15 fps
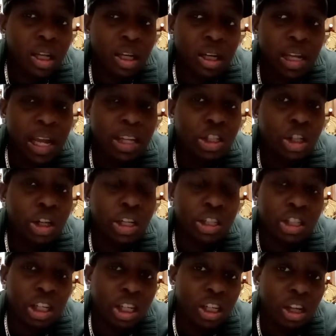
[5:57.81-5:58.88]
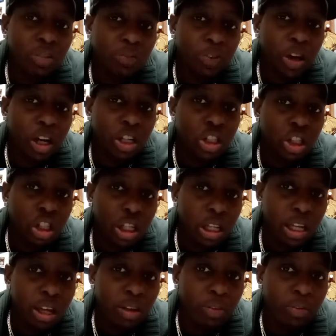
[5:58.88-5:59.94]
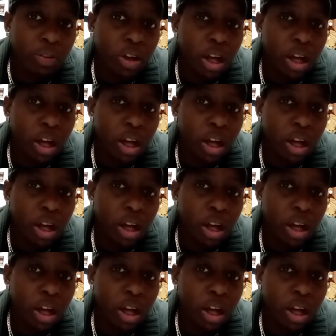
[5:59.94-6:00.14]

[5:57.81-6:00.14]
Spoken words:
nature intended for us to live.